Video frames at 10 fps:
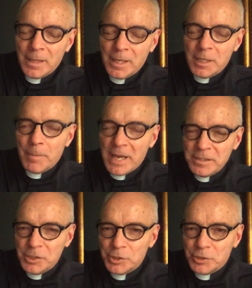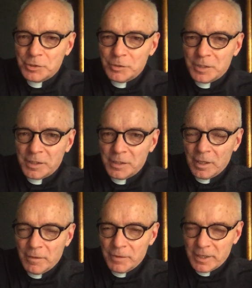In the passage
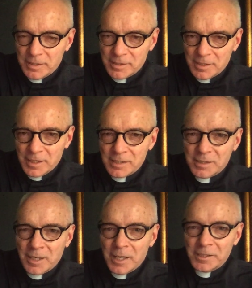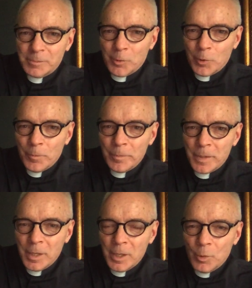that is today's gospel,
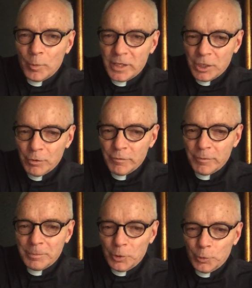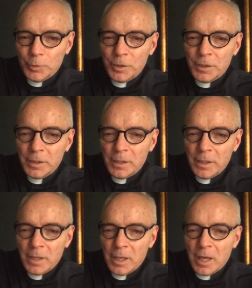we hear from Luke:
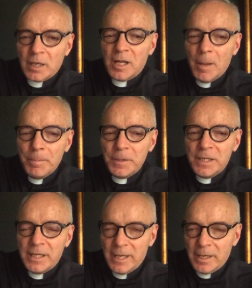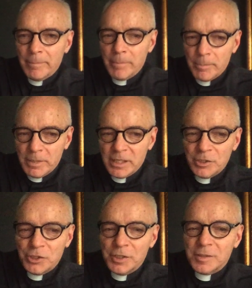accompanying him, meaning
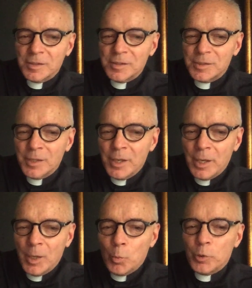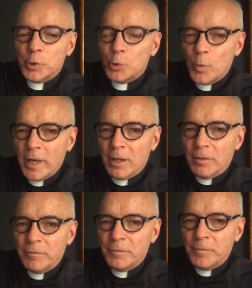Jesus, were the
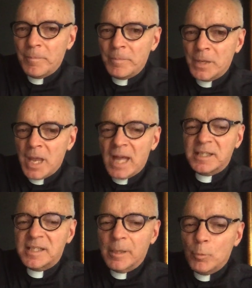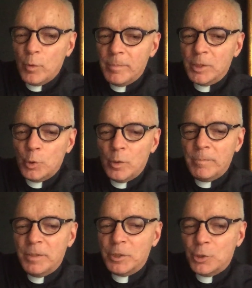12, and some women who had
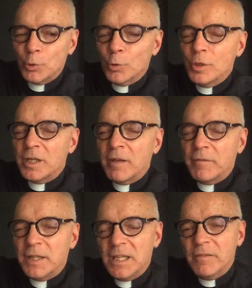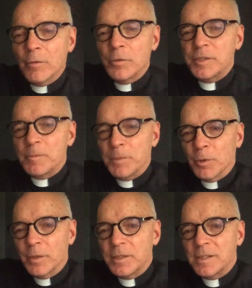been cured of evil
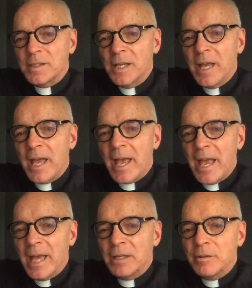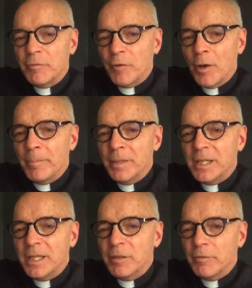spirits and from
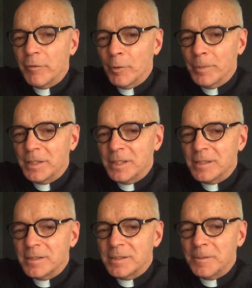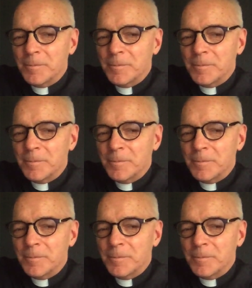infirmities.